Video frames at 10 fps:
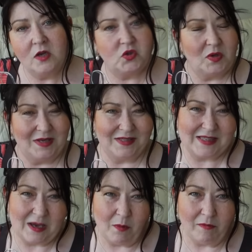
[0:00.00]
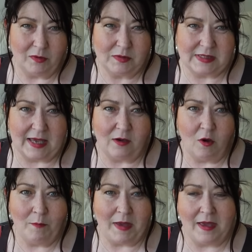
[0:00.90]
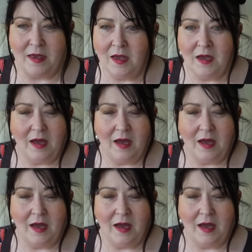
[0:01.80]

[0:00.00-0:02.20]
so you can see what it looks like on me.